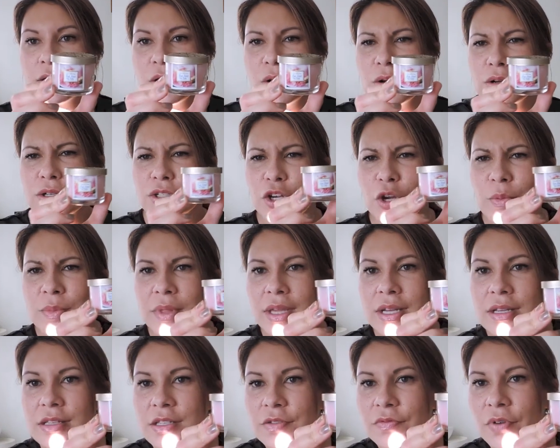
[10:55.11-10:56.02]
Gosh, I hope
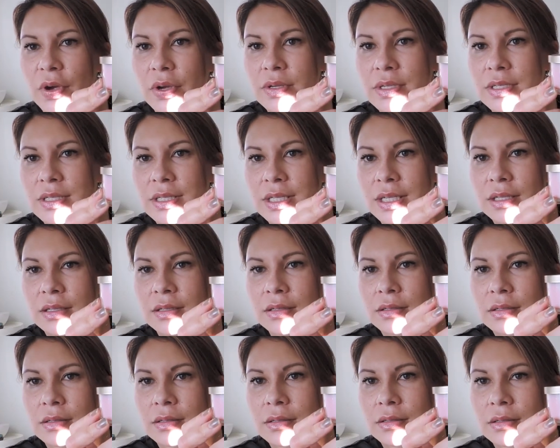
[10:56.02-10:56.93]
that is focusing.
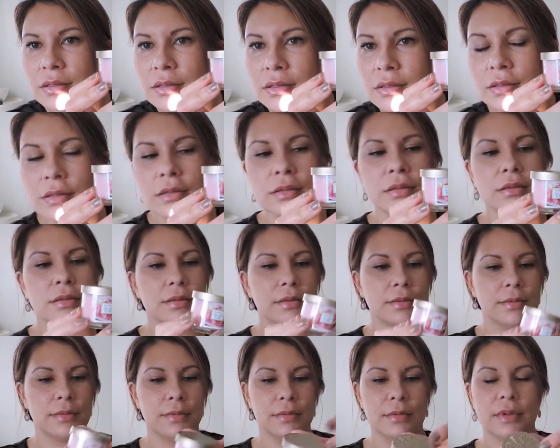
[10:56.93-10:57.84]

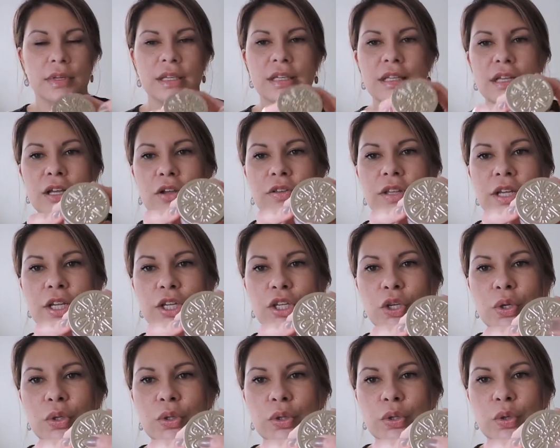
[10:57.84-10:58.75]
And they got that
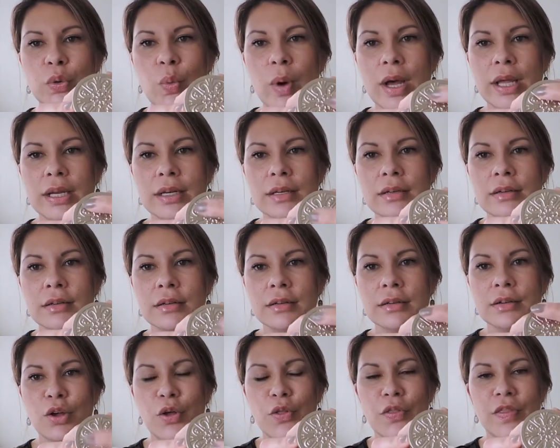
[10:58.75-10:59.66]
cute little one
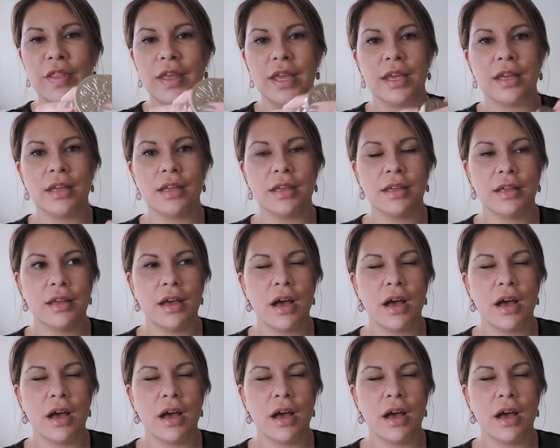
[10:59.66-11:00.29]
on there.